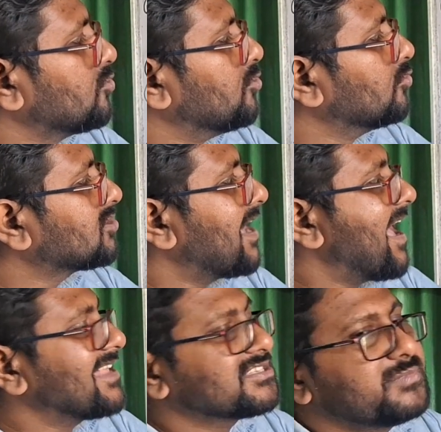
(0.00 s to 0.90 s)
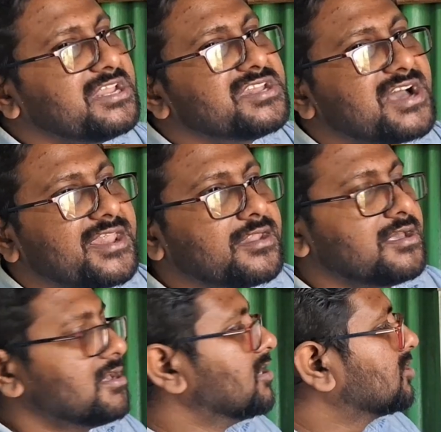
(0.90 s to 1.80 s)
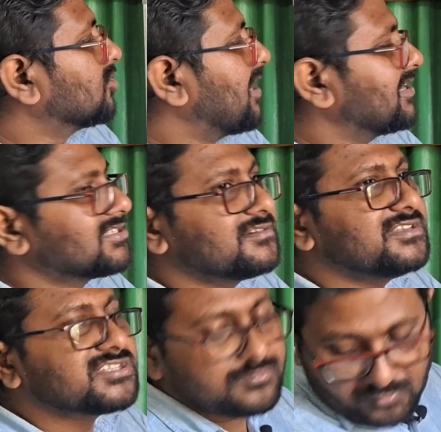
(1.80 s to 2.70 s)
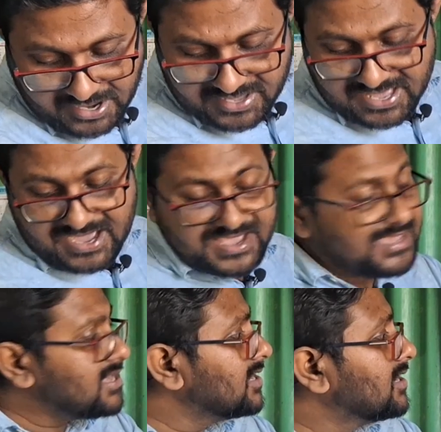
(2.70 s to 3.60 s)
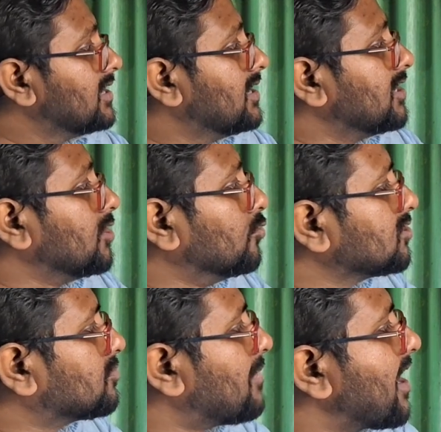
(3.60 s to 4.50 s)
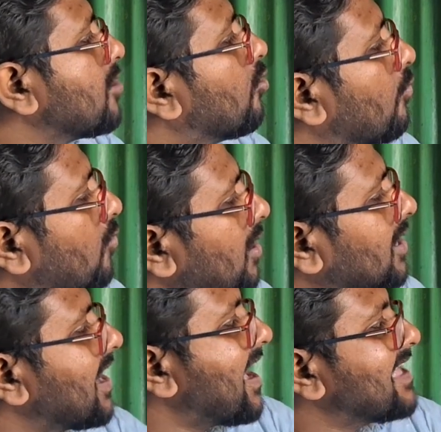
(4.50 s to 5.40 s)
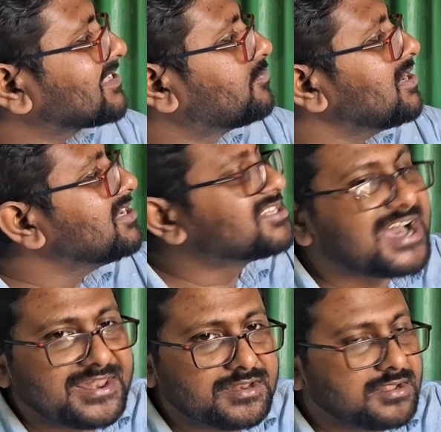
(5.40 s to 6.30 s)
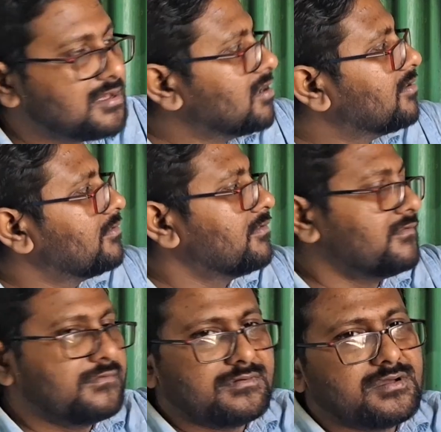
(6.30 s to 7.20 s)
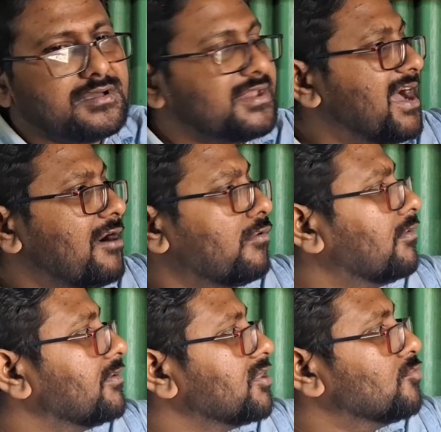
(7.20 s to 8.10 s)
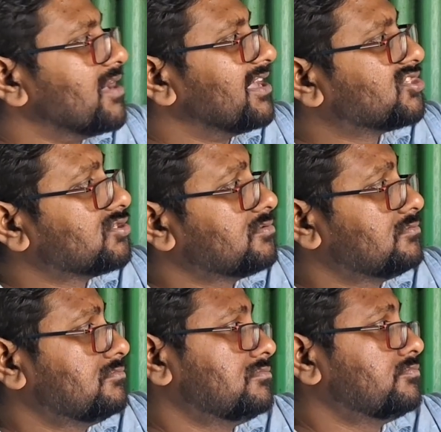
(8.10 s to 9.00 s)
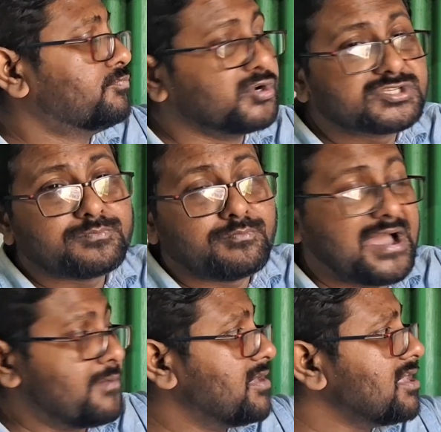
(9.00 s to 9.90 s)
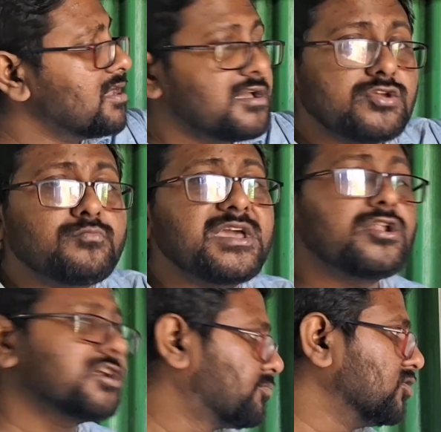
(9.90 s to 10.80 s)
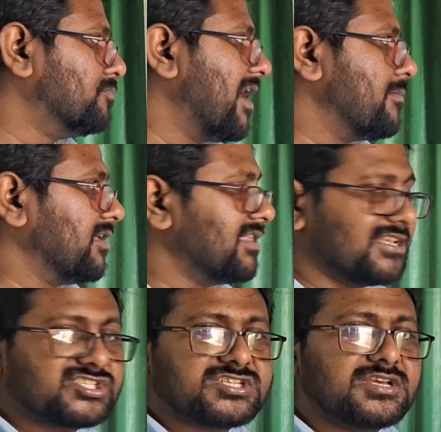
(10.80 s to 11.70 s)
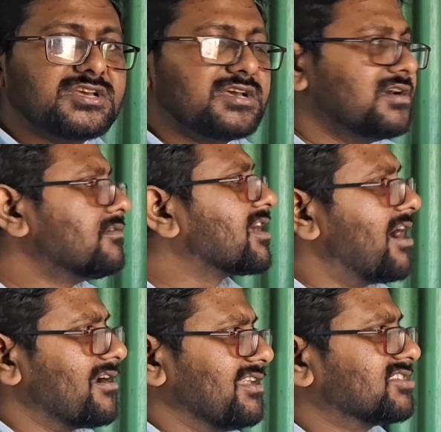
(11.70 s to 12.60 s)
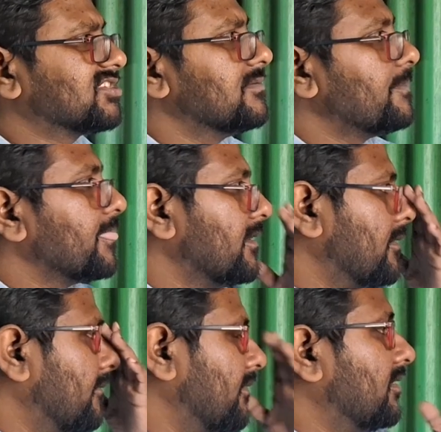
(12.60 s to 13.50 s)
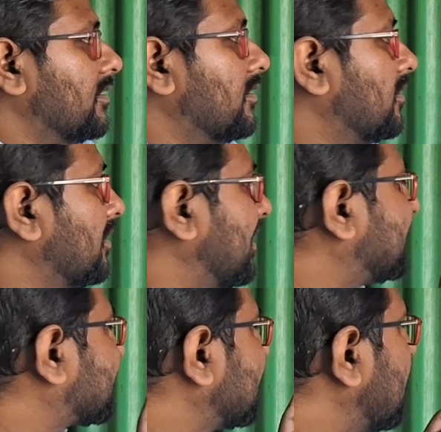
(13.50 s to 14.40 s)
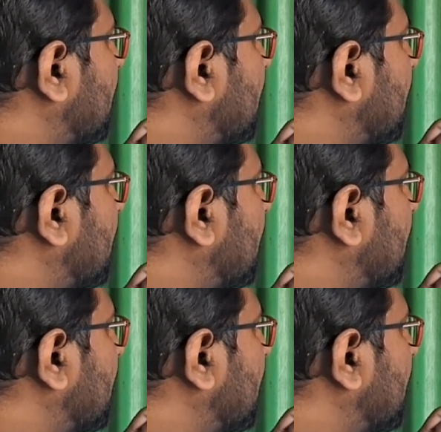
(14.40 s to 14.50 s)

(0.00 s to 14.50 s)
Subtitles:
to use has been done. So that is the reason why I used my homework has been done. Now, you may put by me, you may not put by me. That's regardless. Let's